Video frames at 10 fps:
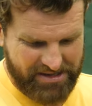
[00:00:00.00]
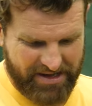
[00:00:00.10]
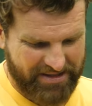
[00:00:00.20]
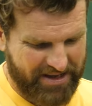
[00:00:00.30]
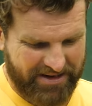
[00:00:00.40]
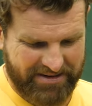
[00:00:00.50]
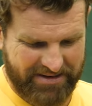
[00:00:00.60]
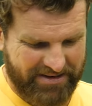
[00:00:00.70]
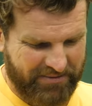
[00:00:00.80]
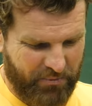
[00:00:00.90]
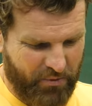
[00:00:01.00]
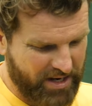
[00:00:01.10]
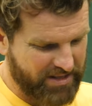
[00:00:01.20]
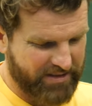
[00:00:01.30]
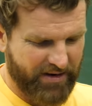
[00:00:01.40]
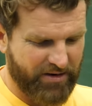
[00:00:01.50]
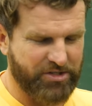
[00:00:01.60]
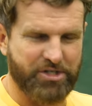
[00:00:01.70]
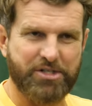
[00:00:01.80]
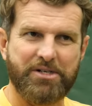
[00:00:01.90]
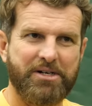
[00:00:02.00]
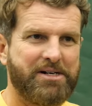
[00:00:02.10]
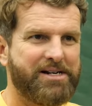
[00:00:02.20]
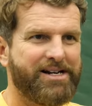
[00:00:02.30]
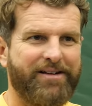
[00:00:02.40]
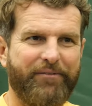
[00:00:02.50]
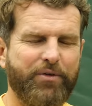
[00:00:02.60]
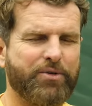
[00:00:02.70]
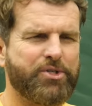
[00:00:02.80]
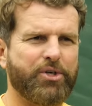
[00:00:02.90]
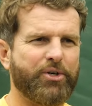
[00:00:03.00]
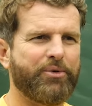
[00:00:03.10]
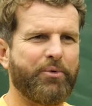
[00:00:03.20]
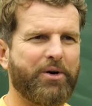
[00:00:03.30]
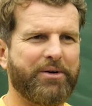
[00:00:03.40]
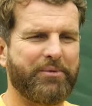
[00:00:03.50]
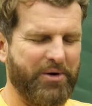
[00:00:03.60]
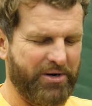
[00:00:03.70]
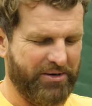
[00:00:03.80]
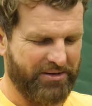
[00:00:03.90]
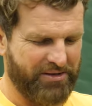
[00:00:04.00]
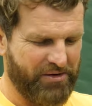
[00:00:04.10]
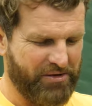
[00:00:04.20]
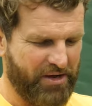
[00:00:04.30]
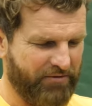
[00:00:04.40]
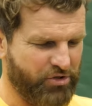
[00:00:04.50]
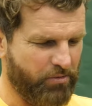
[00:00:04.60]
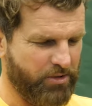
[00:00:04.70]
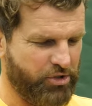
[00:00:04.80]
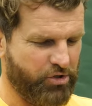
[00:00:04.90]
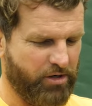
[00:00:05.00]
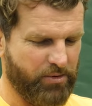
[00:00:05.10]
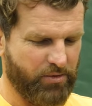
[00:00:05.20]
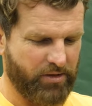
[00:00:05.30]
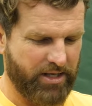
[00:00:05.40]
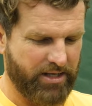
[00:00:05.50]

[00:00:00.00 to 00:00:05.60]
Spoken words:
that right there just feels good where you have so much trouble